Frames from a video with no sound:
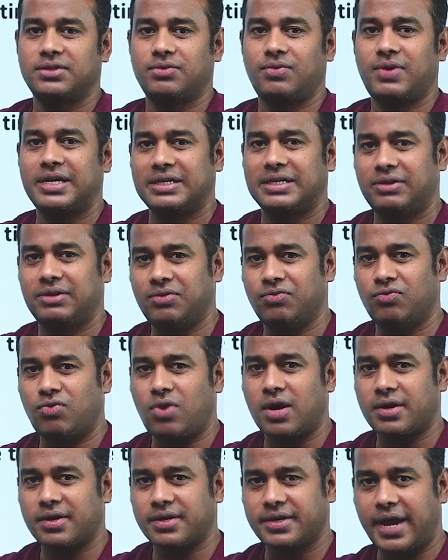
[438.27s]
in
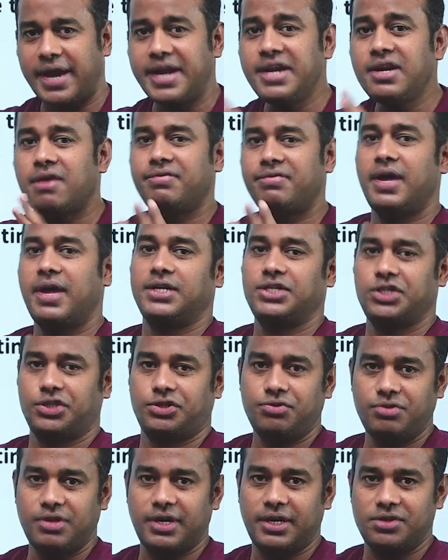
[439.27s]
what kind of the
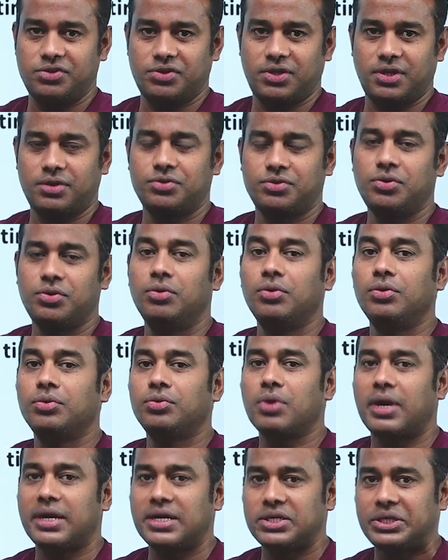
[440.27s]
adjective that is there. So
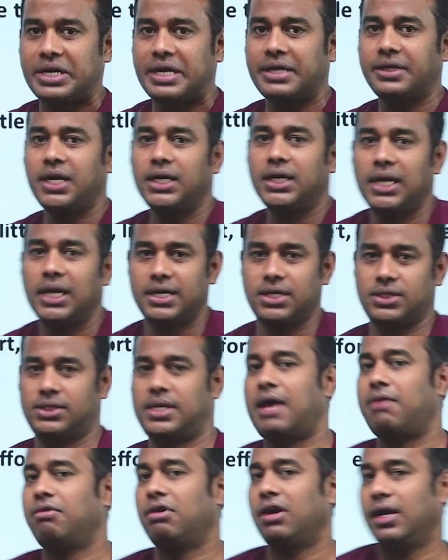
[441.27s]
to understand that, let us
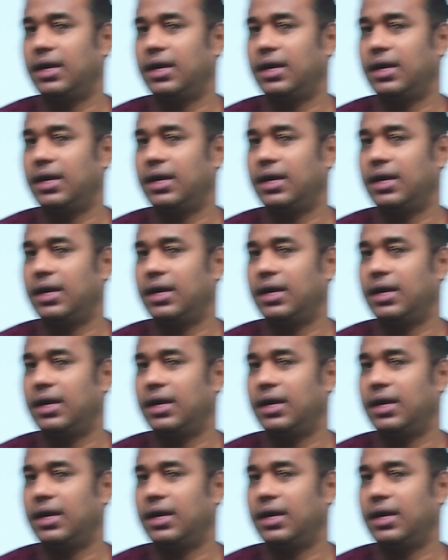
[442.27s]
have an